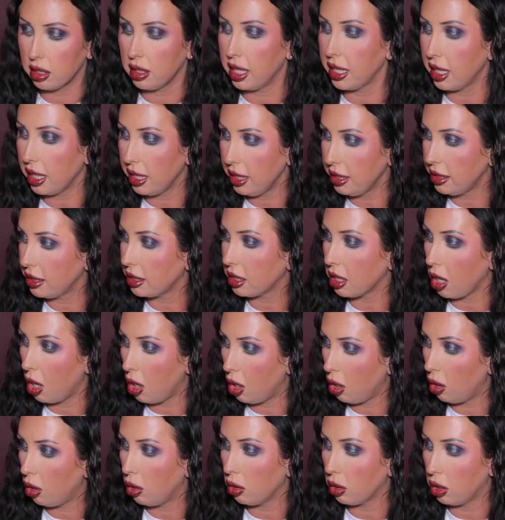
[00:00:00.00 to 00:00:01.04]
Like, it's
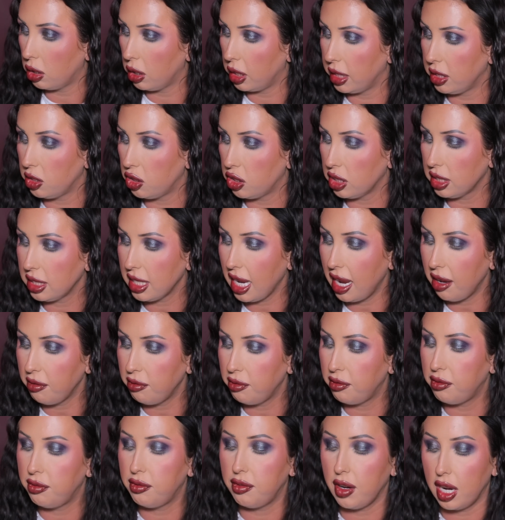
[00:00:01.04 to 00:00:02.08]
all good. Just have
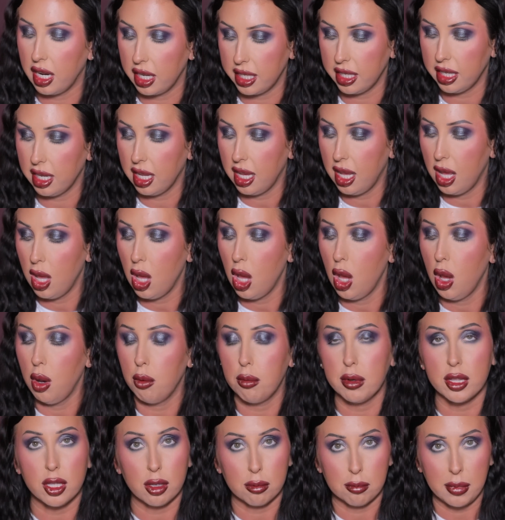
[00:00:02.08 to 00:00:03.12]
fun
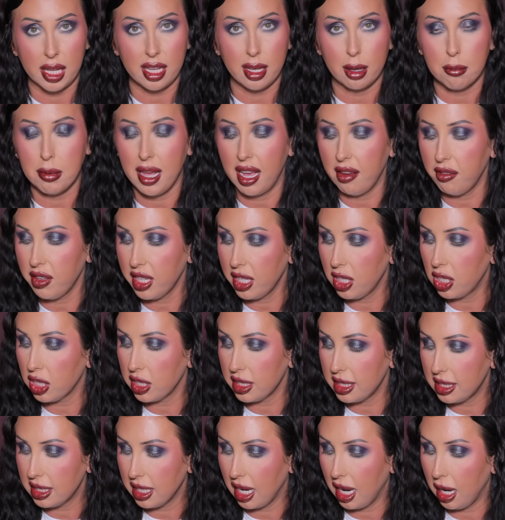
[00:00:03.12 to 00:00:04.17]
with your makeup. Have a
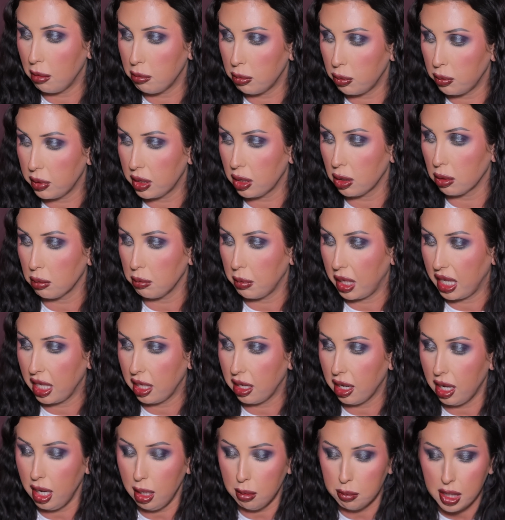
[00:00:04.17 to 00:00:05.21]
good time with your
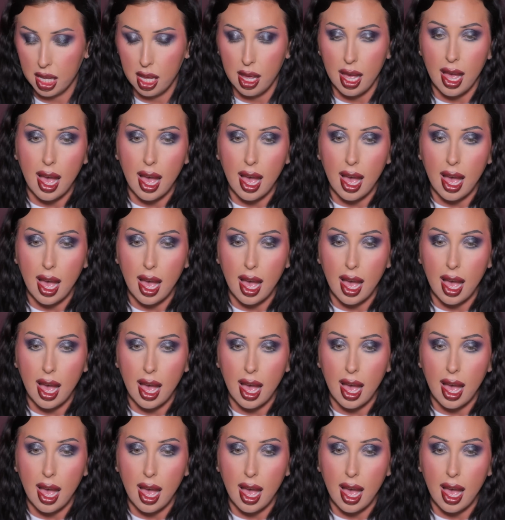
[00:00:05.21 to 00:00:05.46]
makeup.